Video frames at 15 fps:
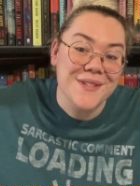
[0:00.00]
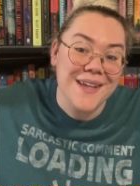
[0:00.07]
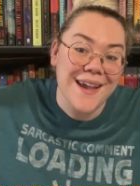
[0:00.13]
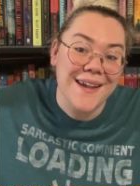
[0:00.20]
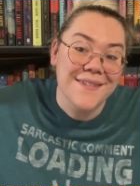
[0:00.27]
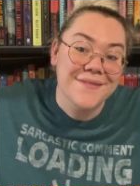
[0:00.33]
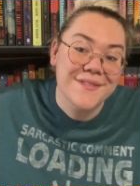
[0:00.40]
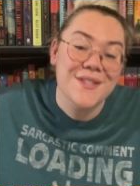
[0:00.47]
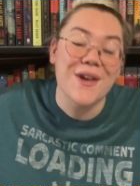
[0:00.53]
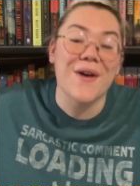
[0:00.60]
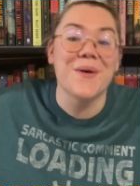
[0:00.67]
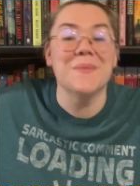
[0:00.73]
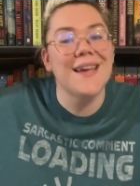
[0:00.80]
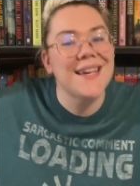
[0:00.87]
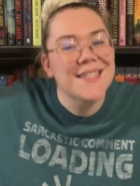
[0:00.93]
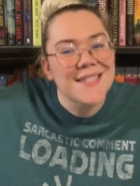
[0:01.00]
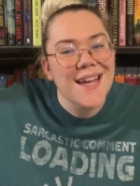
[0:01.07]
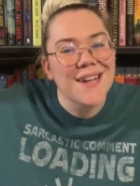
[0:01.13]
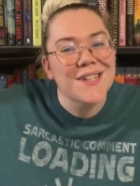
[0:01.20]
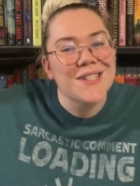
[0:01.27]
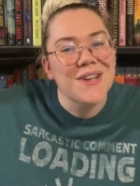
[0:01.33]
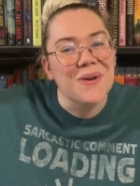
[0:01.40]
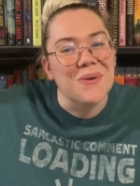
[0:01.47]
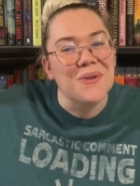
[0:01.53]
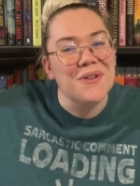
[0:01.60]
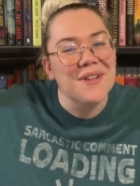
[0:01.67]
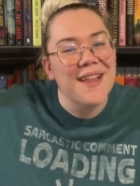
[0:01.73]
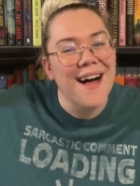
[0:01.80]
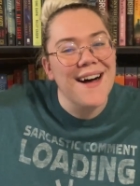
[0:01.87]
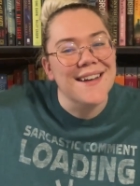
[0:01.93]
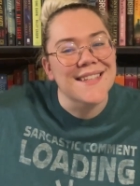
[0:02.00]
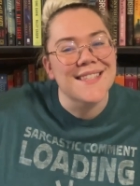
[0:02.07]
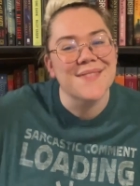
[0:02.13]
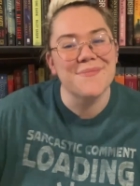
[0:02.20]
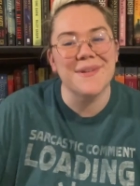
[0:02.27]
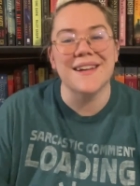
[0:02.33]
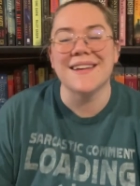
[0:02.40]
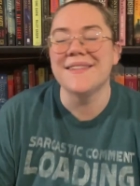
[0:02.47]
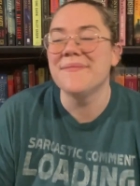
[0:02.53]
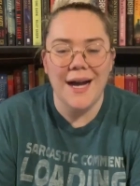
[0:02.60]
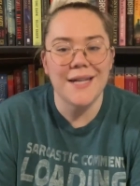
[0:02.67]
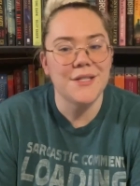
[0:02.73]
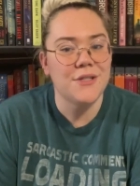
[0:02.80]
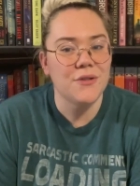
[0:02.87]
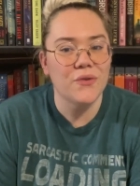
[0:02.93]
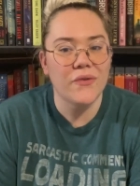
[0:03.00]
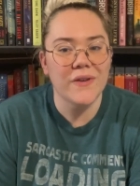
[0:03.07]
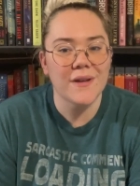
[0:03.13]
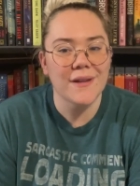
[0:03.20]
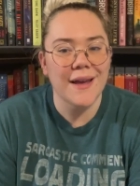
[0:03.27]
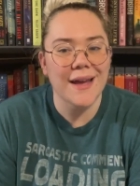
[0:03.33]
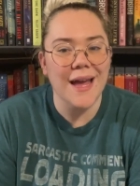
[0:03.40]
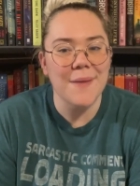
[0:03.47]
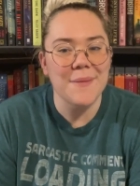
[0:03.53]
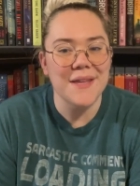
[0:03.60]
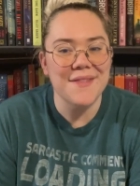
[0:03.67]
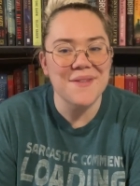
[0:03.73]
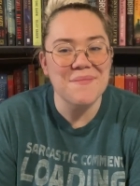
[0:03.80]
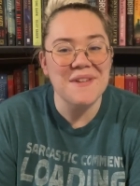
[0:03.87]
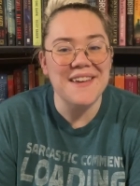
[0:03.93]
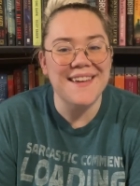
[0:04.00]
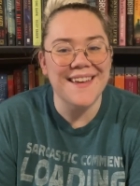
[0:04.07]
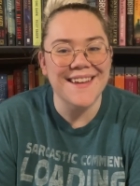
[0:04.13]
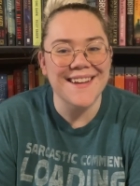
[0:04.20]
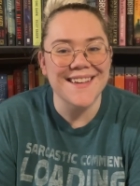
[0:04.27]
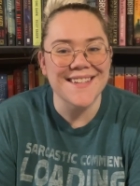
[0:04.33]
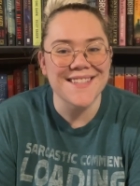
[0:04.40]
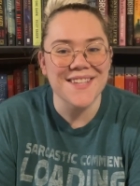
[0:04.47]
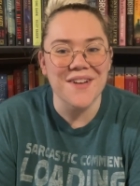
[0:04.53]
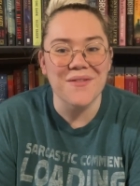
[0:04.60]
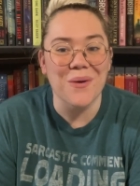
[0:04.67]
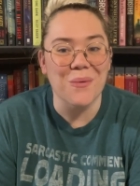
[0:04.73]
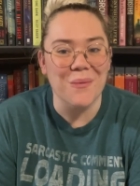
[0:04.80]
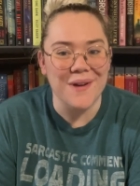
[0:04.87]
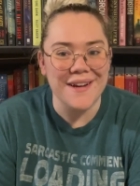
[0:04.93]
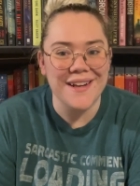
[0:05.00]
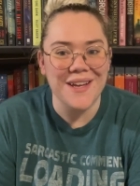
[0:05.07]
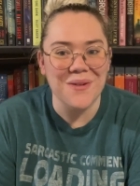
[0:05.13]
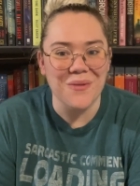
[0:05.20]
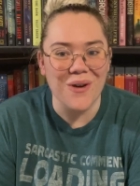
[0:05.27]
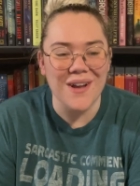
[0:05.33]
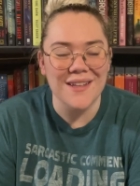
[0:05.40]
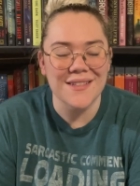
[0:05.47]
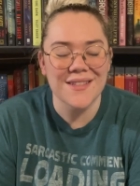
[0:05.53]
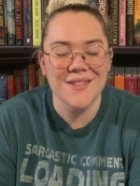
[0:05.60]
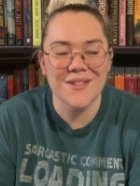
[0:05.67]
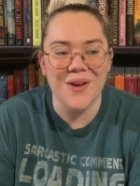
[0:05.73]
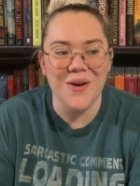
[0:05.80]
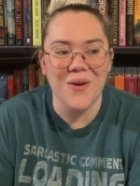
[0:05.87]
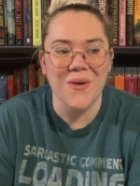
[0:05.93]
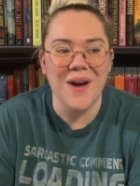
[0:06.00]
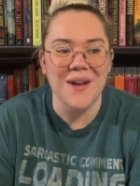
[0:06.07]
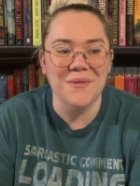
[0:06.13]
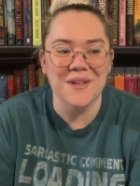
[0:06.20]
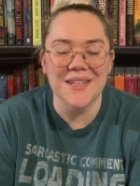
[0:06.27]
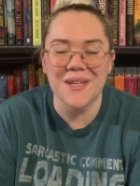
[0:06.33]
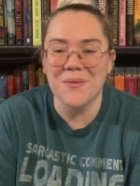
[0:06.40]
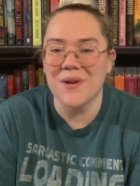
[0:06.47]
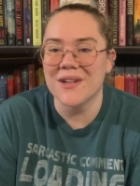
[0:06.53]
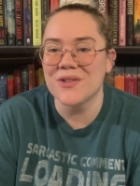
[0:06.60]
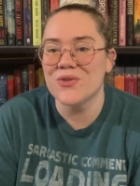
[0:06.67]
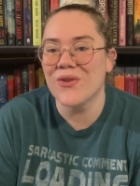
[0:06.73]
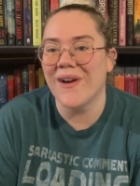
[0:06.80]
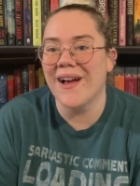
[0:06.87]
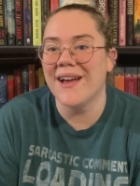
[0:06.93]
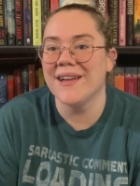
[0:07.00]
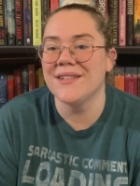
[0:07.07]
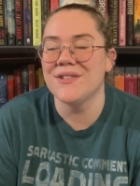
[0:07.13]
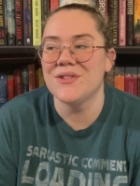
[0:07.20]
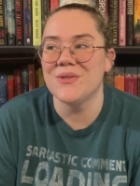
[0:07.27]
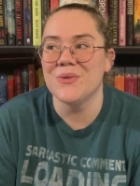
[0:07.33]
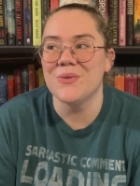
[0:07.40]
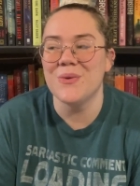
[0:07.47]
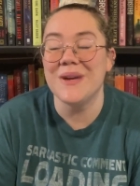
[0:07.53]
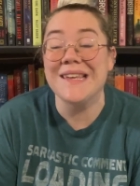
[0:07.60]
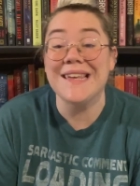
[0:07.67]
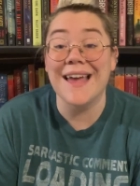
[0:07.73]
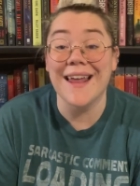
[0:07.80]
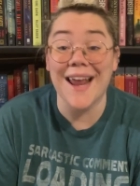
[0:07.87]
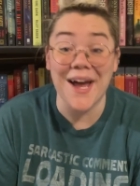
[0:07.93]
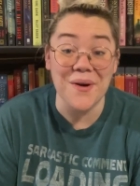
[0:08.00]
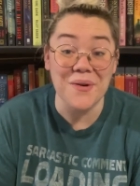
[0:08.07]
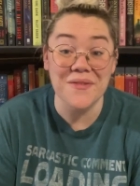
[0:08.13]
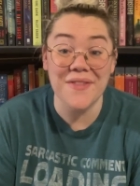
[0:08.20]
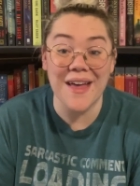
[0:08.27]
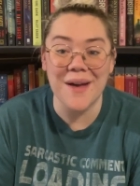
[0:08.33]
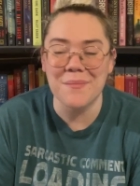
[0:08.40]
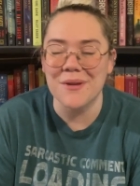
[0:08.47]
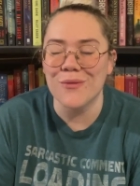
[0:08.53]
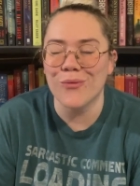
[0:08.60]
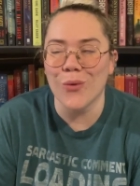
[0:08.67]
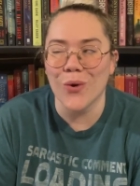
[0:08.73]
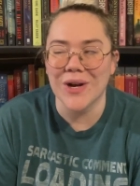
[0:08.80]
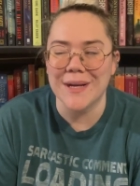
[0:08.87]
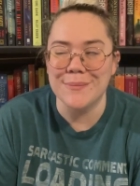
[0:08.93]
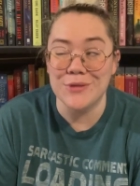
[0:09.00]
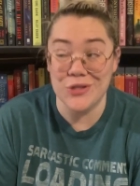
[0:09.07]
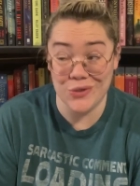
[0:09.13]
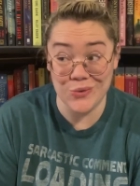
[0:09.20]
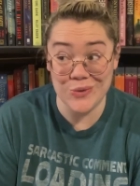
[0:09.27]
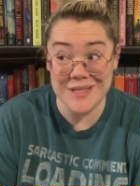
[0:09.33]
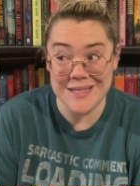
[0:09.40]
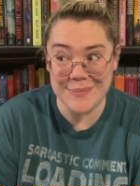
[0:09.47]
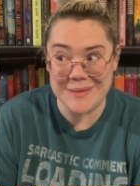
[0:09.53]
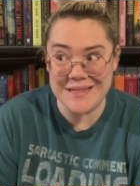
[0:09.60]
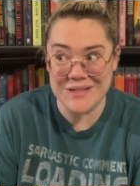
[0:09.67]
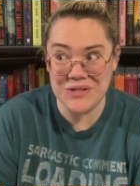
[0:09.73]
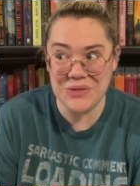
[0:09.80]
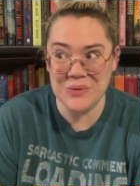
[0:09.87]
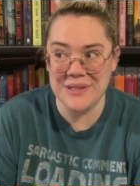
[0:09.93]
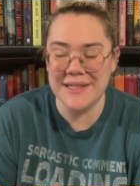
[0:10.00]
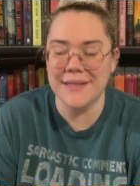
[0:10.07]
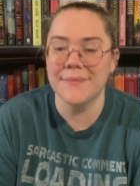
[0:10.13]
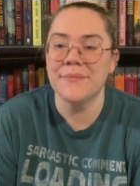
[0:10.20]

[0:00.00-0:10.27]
Day. So it's not a total loss, but I do feel like I'm in the beginnings of a reading rut. So I really want to try to get out of that before I'm too deep into it.